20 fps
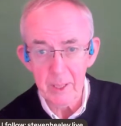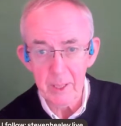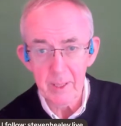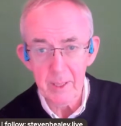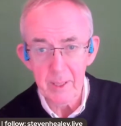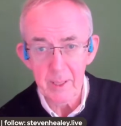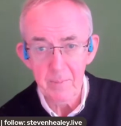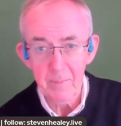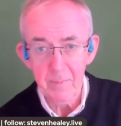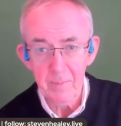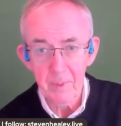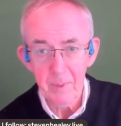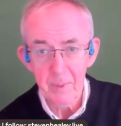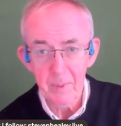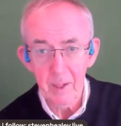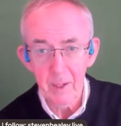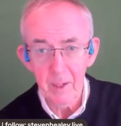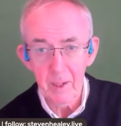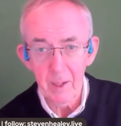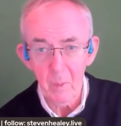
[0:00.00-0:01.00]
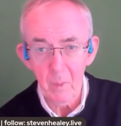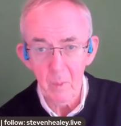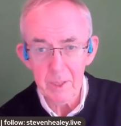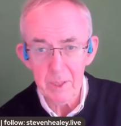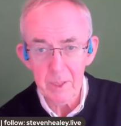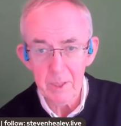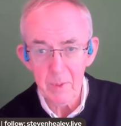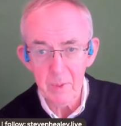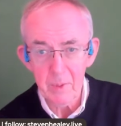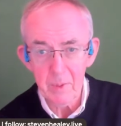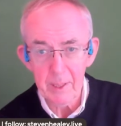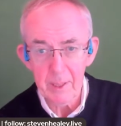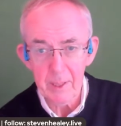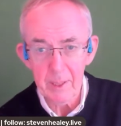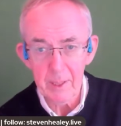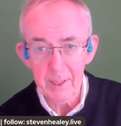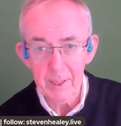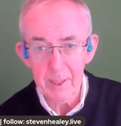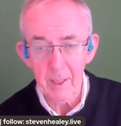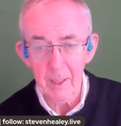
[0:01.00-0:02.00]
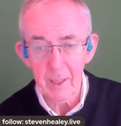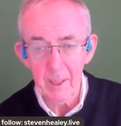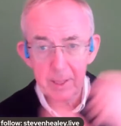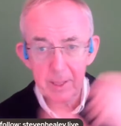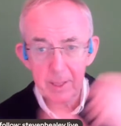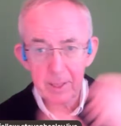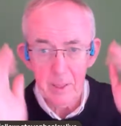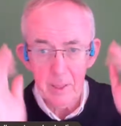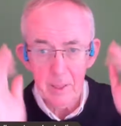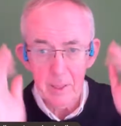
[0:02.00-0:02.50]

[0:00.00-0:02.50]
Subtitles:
and whilst I'm doing that, I can still hear